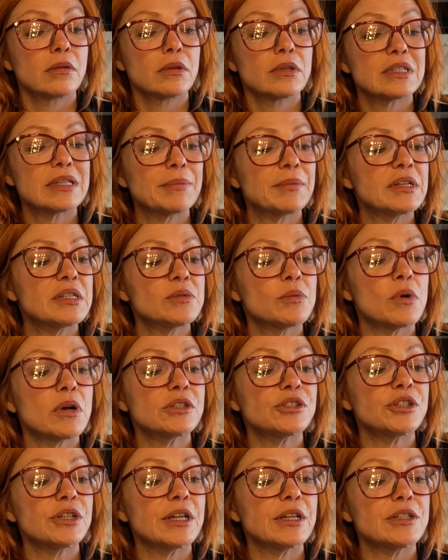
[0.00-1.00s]
Somebody's
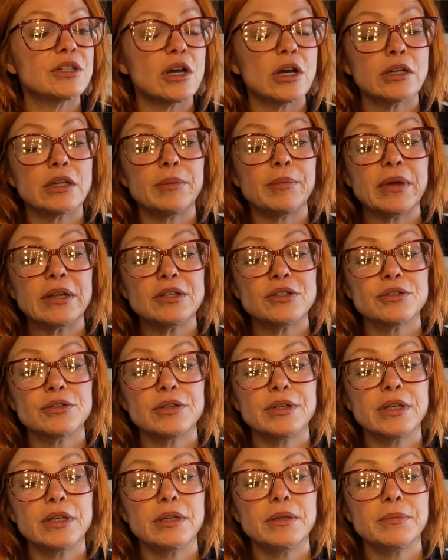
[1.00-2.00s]
watching a
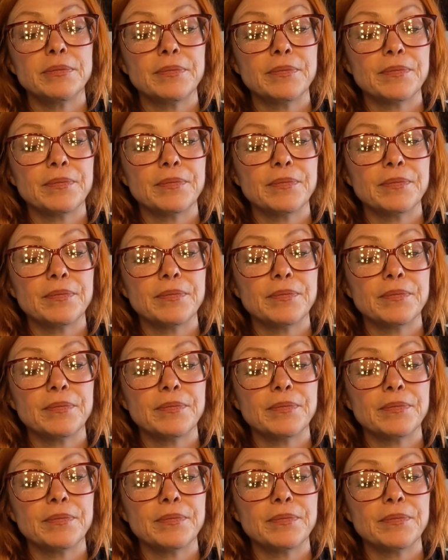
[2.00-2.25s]
documentary.